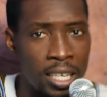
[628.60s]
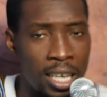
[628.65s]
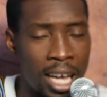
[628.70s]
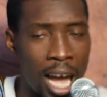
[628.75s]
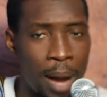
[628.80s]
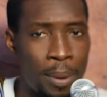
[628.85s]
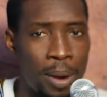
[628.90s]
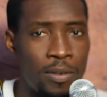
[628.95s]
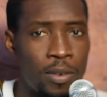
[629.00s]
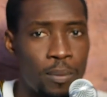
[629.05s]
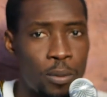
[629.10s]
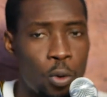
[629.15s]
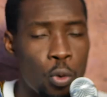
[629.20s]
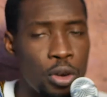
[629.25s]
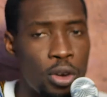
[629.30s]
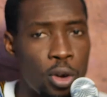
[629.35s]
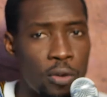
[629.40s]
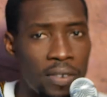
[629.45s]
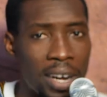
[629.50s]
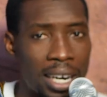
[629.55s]
apart from
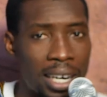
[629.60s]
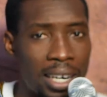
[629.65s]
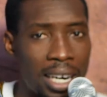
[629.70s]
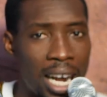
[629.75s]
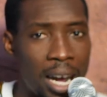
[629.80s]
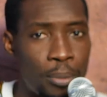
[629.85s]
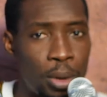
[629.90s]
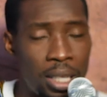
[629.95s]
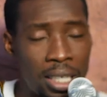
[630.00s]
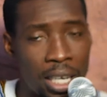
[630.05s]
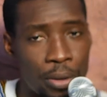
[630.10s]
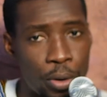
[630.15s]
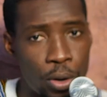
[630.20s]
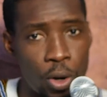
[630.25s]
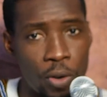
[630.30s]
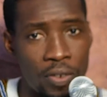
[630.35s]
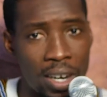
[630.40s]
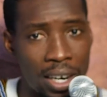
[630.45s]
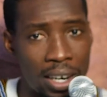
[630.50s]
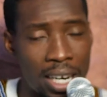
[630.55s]
Queen of Accra Monica Queen
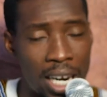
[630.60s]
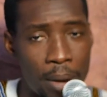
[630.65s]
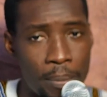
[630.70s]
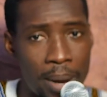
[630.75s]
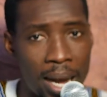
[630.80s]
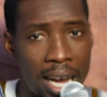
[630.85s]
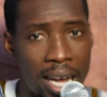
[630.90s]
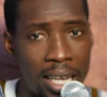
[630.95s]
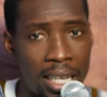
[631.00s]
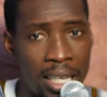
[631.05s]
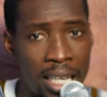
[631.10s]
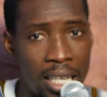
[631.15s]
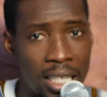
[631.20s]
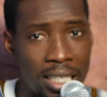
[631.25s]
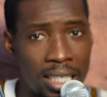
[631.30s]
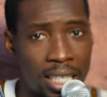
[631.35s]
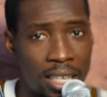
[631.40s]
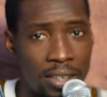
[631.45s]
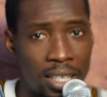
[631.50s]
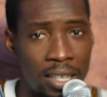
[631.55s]
of Accra
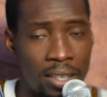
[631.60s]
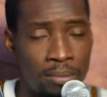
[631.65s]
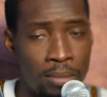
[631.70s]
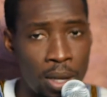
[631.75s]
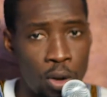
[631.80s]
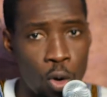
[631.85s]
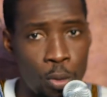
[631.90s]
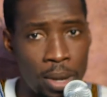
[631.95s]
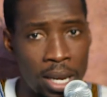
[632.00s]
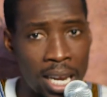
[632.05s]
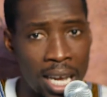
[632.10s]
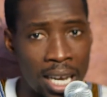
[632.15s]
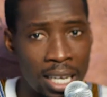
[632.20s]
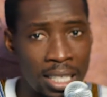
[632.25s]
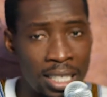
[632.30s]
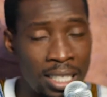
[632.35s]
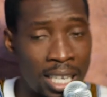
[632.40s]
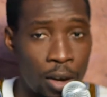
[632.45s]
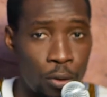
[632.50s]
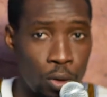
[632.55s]
be coming
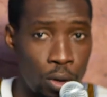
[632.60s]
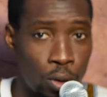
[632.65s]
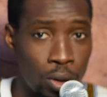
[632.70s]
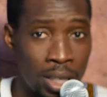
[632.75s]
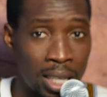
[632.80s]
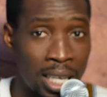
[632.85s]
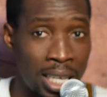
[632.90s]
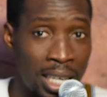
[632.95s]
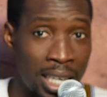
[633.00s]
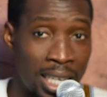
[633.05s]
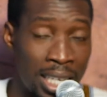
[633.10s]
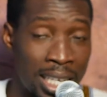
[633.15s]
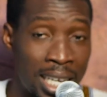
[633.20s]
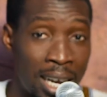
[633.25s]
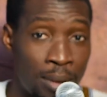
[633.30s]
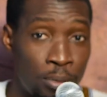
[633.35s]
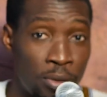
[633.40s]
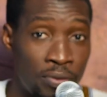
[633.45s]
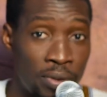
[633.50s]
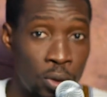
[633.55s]
in
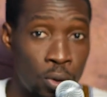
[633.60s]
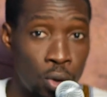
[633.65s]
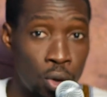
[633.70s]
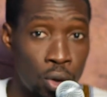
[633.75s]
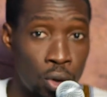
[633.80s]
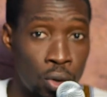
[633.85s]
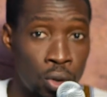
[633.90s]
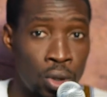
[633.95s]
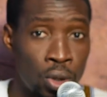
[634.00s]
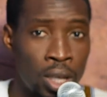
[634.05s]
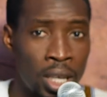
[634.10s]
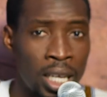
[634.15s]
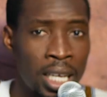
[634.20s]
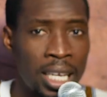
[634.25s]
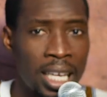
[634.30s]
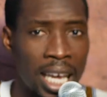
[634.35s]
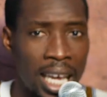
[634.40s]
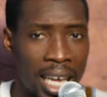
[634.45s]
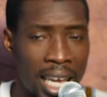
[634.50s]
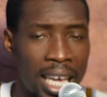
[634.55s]
a movie could do
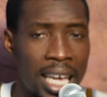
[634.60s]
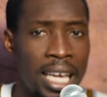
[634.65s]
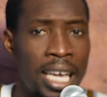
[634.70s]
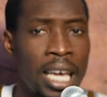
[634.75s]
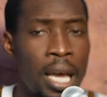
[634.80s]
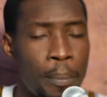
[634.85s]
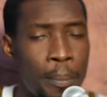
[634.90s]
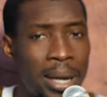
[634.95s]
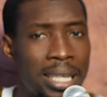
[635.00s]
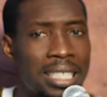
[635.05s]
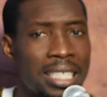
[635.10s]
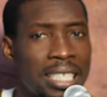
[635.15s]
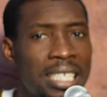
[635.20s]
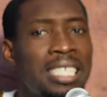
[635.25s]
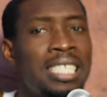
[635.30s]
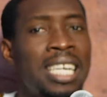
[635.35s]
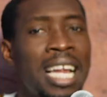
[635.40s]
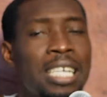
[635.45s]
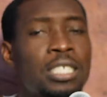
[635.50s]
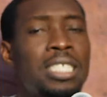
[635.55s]
but
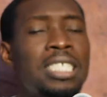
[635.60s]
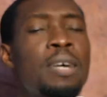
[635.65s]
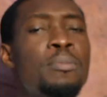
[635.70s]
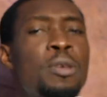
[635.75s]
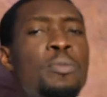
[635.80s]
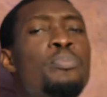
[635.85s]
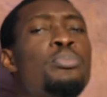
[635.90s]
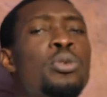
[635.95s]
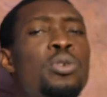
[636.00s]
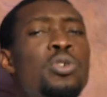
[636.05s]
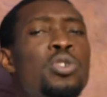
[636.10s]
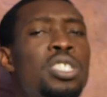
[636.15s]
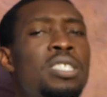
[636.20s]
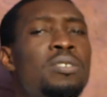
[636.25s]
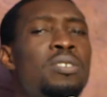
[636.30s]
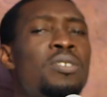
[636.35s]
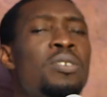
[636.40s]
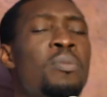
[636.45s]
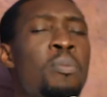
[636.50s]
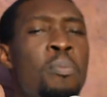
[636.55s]
last year I
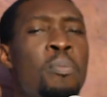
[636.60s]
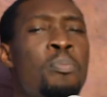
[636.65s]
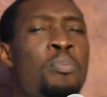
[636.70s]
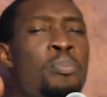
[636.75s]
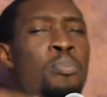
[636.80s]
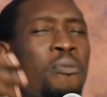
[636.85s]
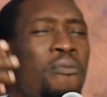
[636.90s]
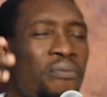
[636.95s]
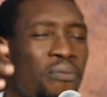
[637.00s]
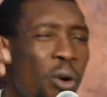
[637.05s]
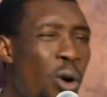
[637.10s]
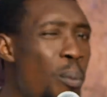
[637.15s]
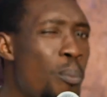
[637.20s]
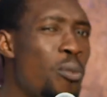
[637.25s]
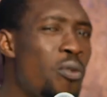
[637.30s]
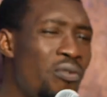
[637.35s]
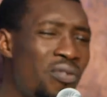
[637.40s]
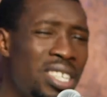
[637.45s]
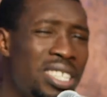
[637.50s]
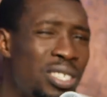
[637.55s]
produced 4
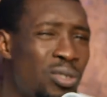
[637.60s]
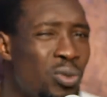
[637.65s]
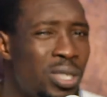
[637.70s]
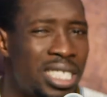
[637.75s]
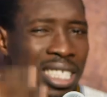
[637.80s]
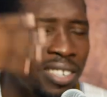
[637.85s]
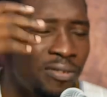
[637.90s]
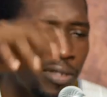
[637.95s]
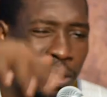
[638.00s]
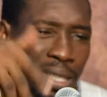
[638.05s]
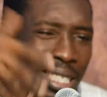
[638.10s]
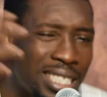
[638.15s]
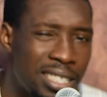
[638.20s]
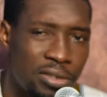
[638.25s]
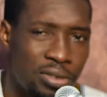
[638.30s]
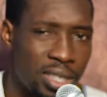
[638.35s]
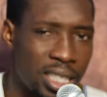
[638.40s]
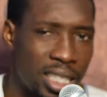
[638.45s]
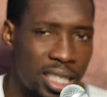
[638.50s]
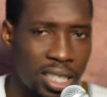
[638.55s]
movies with even
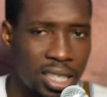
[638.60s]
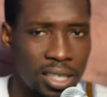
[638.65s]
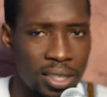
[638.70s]
series.